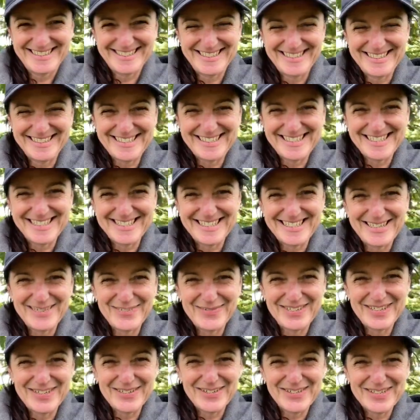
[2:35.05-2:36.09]
Lots of
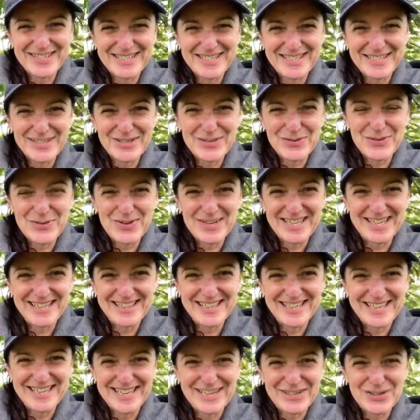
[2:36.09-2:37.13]
love and I'll see you
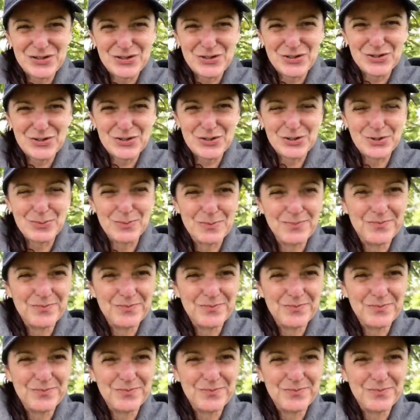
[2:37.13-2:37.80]
in the next YouTube.